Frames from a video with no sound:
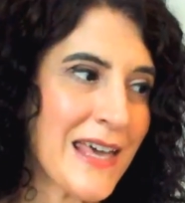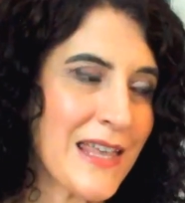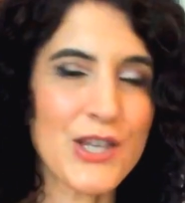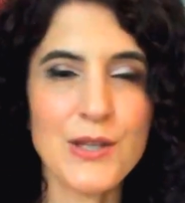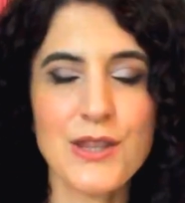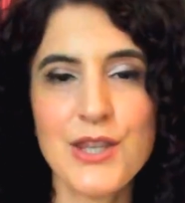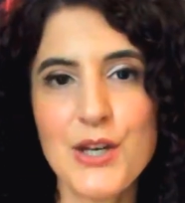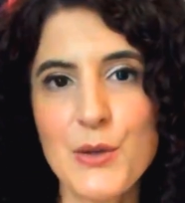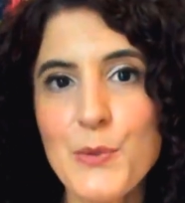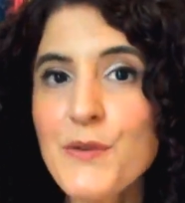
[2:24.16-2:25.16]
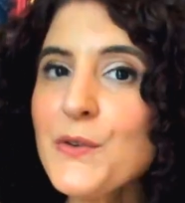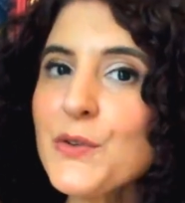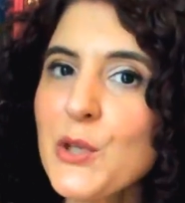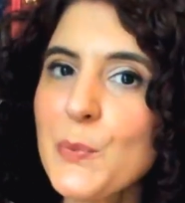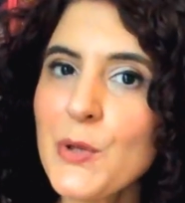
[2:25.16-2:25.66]
the movie
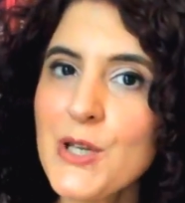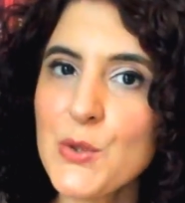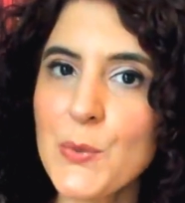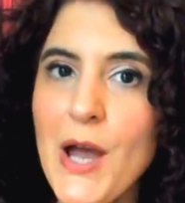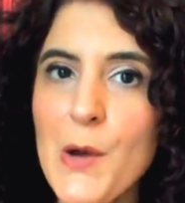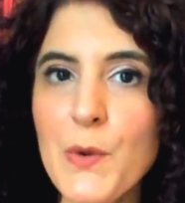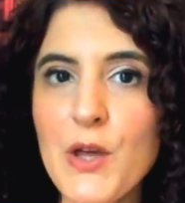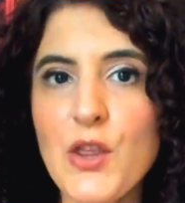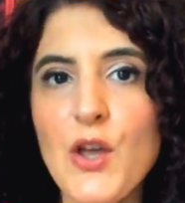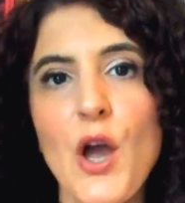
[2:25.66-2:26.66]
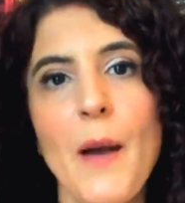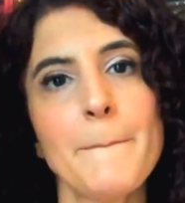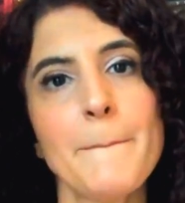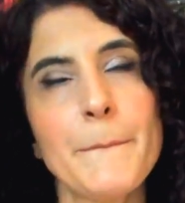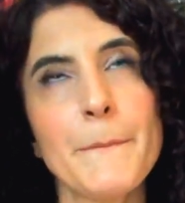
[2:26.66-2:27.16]
really plays around with
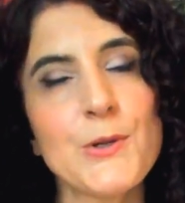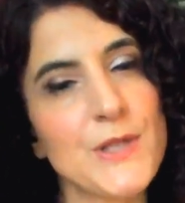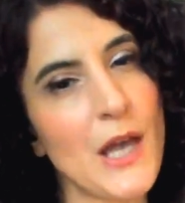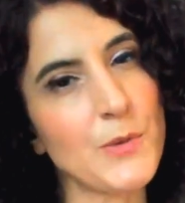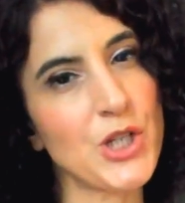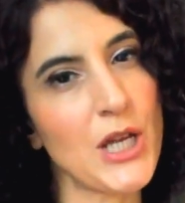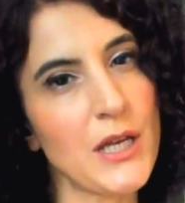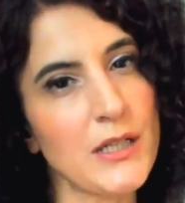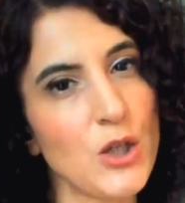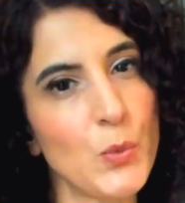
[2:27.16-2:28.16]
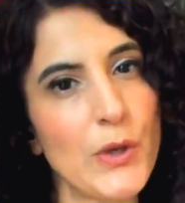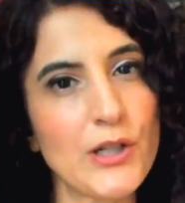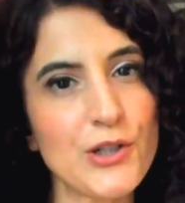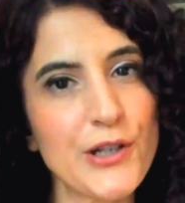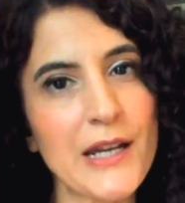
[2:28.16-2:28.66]
perception and where
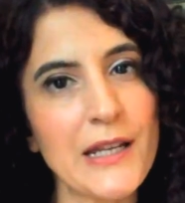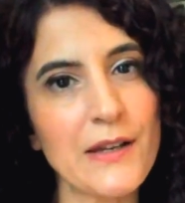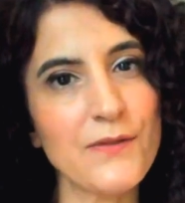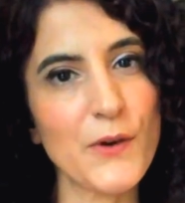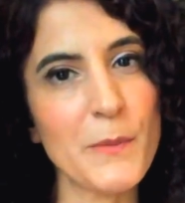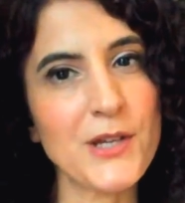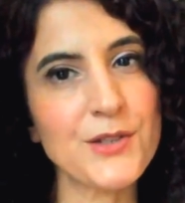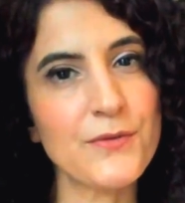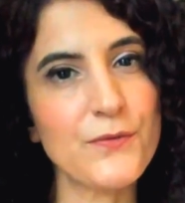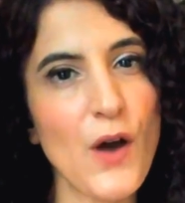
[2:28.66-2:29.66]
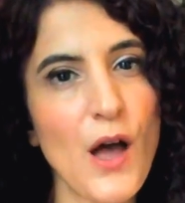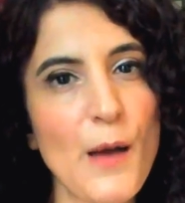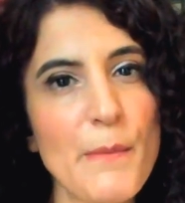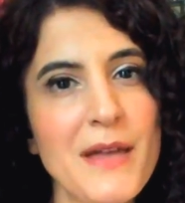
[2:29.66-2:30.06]
you're getting information from.